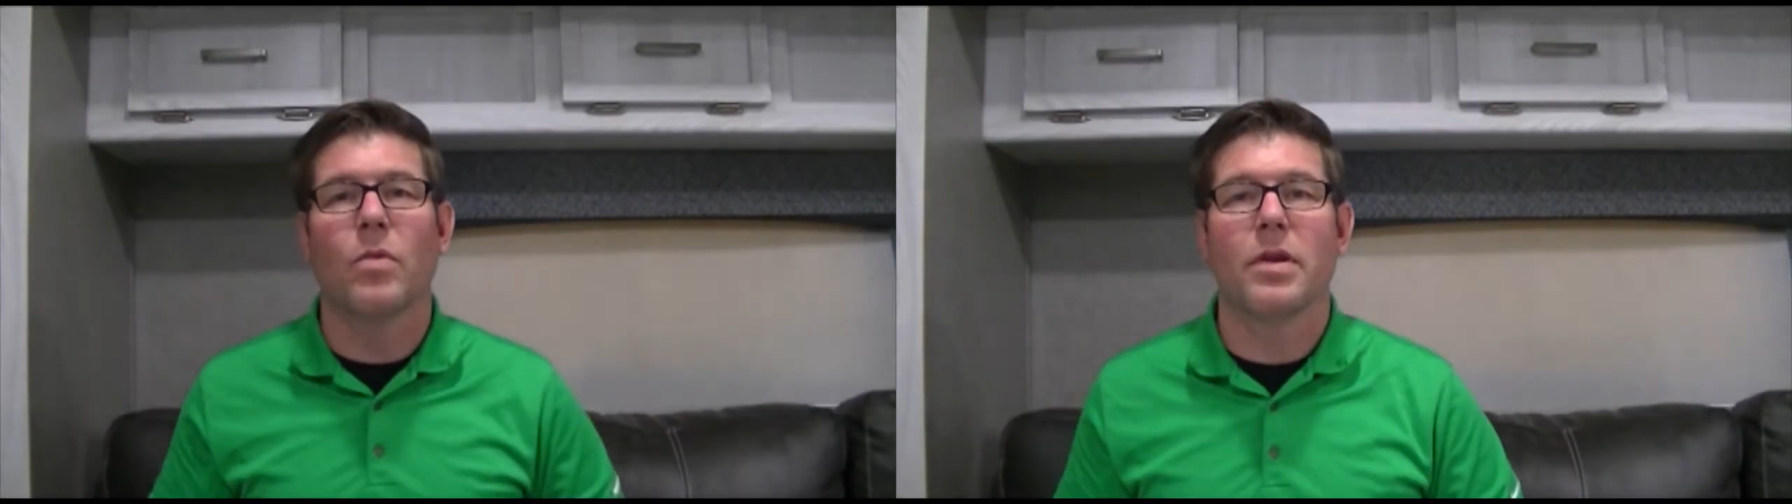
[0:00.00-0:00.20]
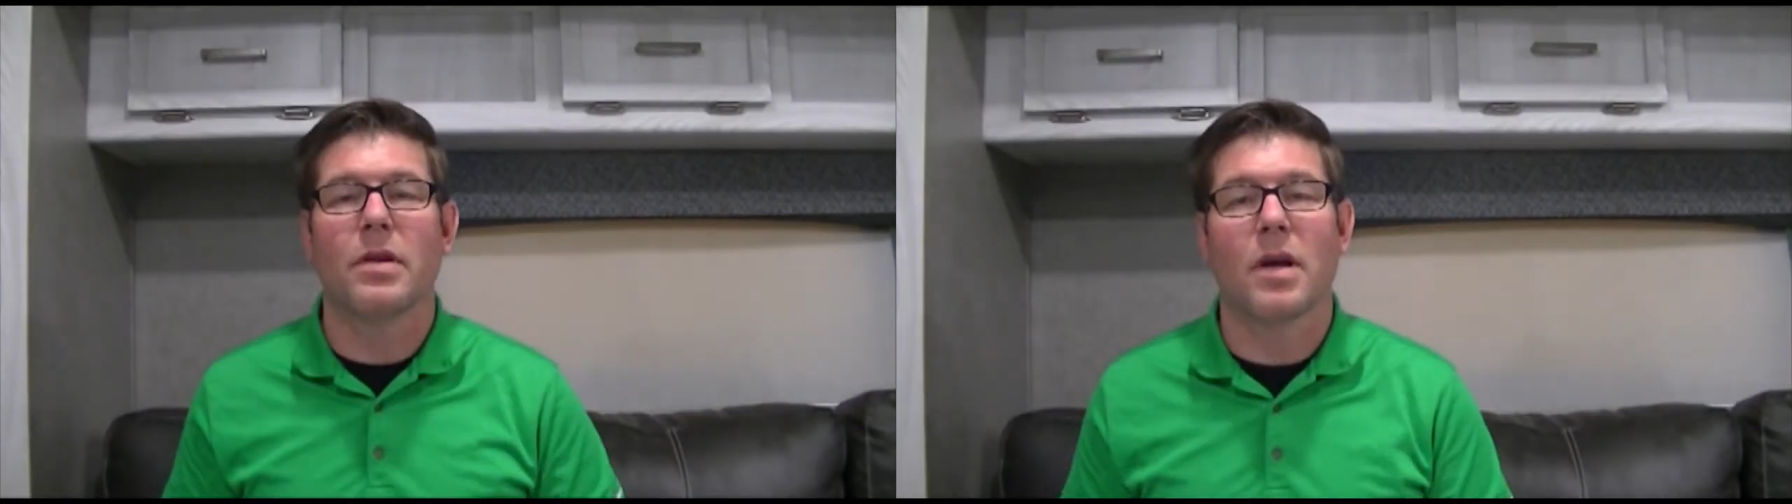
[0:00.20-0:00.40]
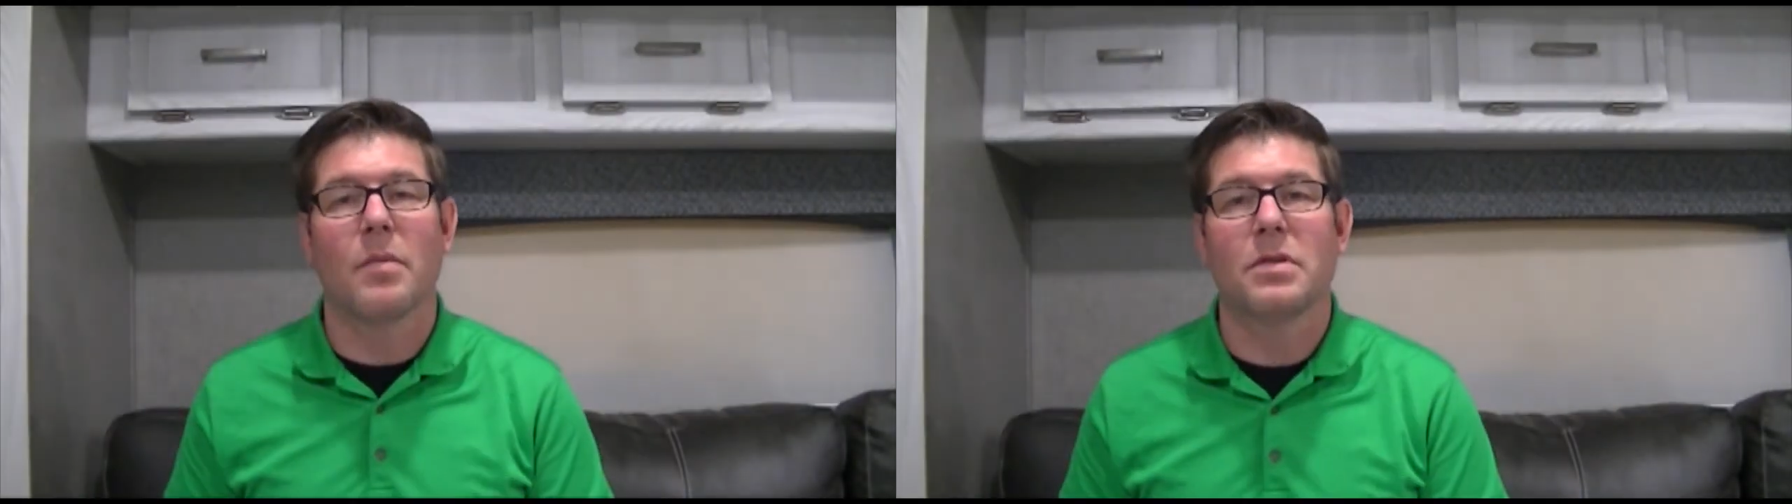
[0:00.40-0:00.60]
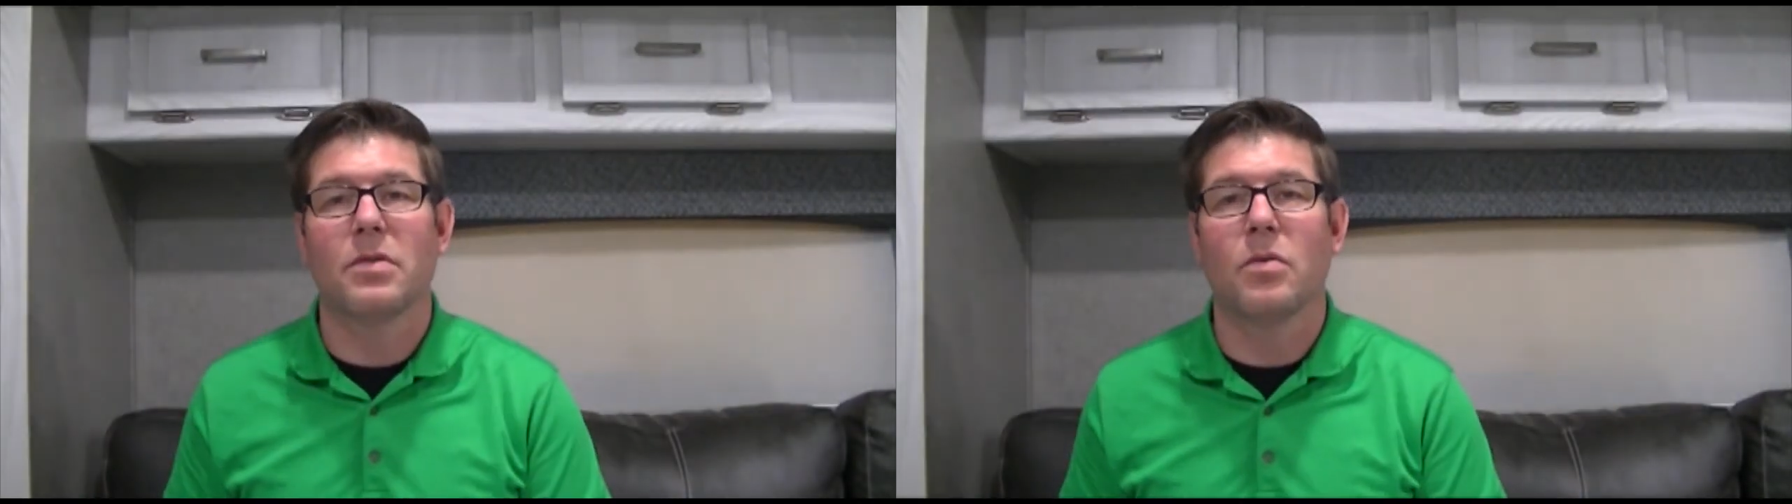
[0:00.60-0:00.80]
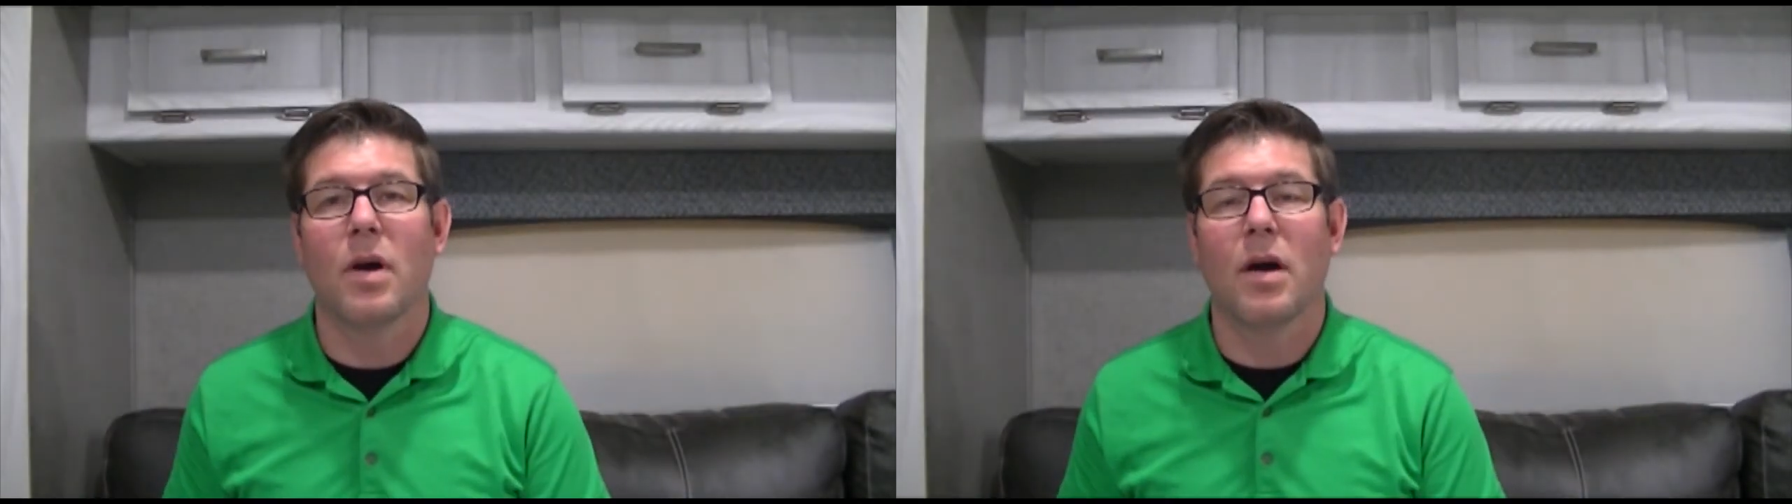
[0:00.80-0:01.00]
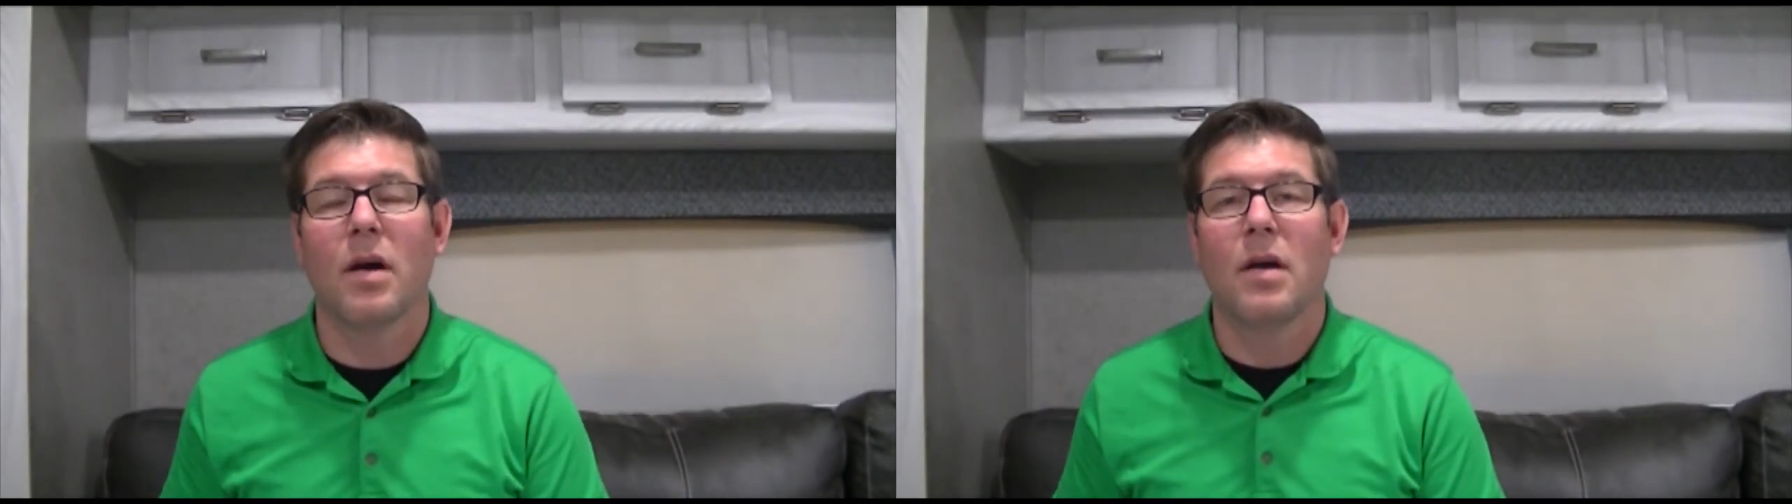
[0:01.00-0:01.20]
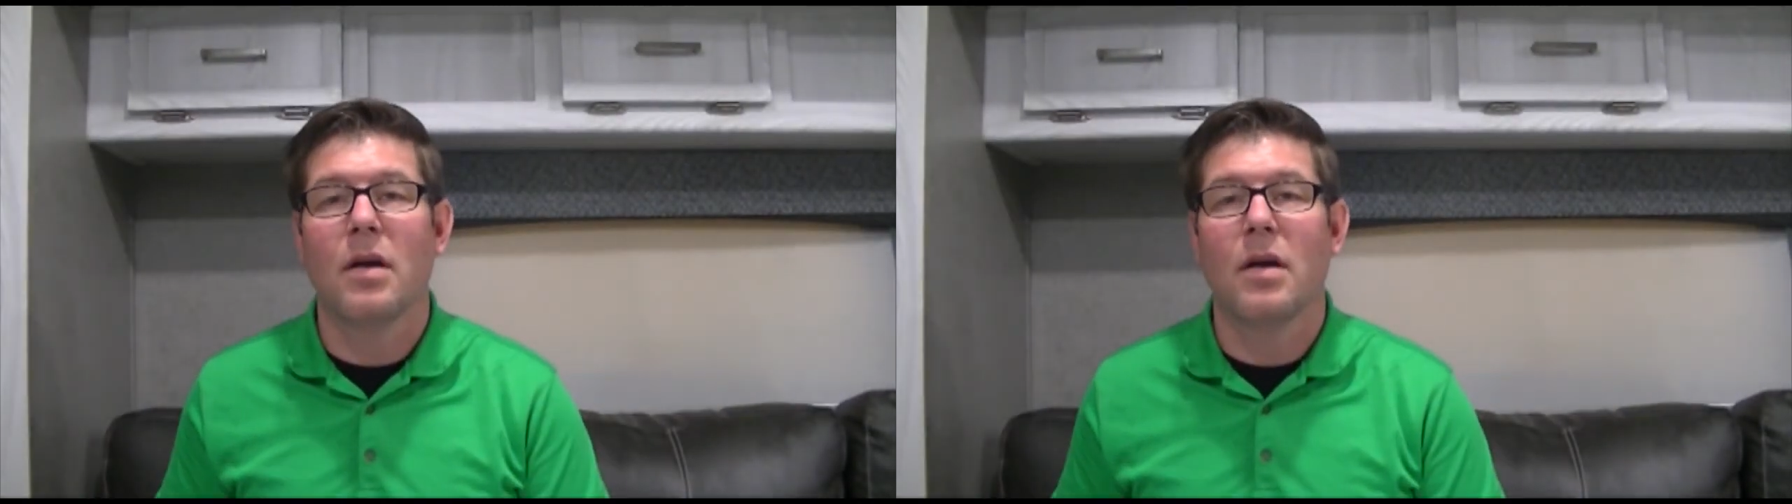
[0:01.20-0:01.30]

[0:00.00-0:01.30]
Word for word: when it comes to uh,